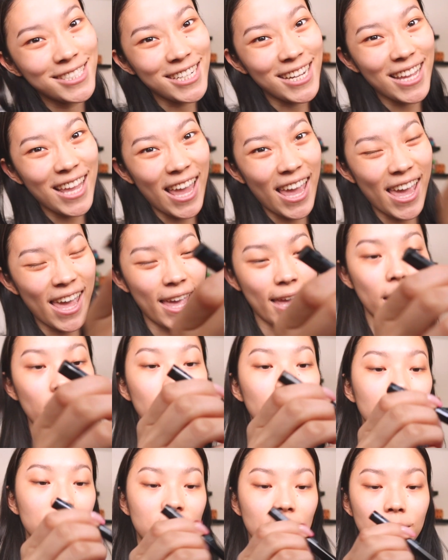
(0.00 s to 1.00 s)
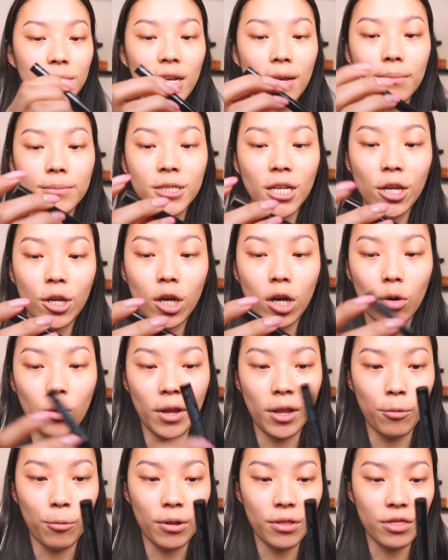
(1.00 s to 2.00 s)
Okay, sometimes I go
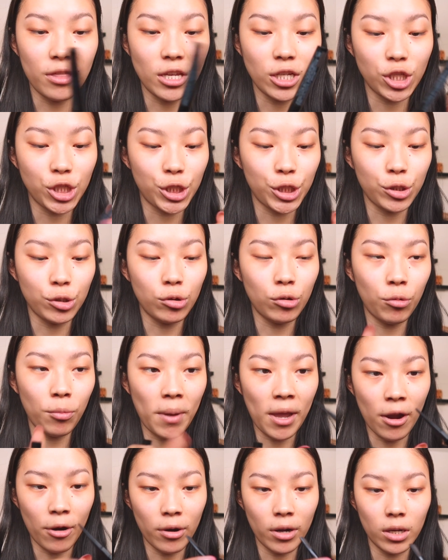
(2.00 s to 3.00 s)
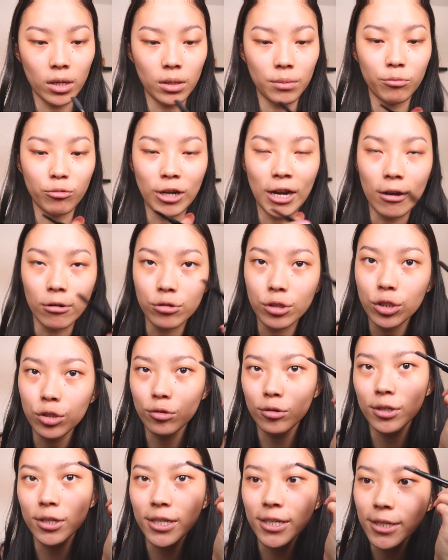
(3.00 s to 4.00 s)
in with the Shu Uemura brow
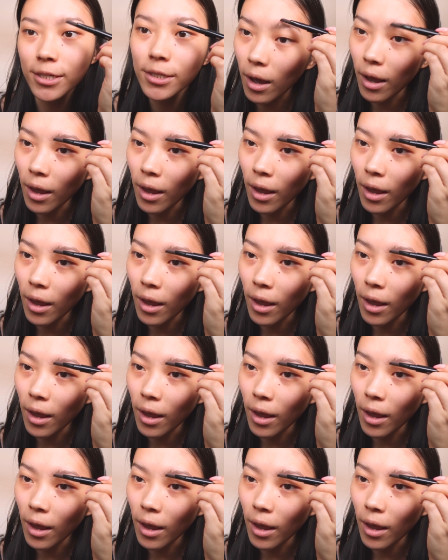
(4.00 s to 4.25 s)
sword